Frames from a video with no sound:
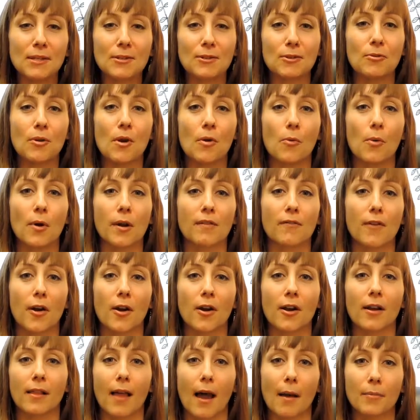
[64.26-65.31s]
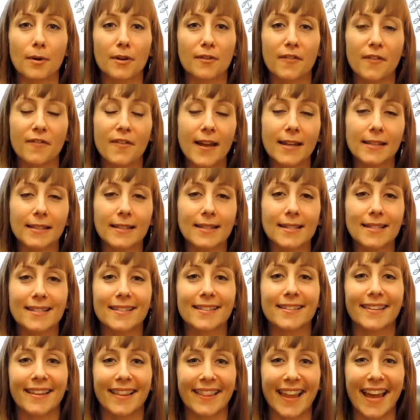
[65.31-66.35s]
to meet you at one of our collaborative events.
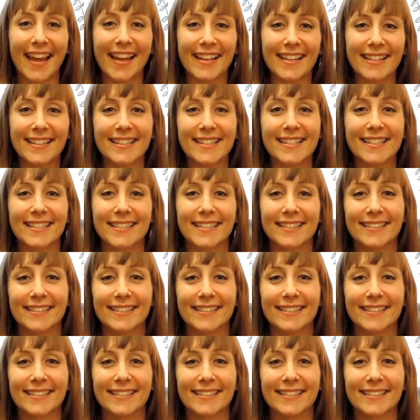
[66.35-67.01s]
Thanks.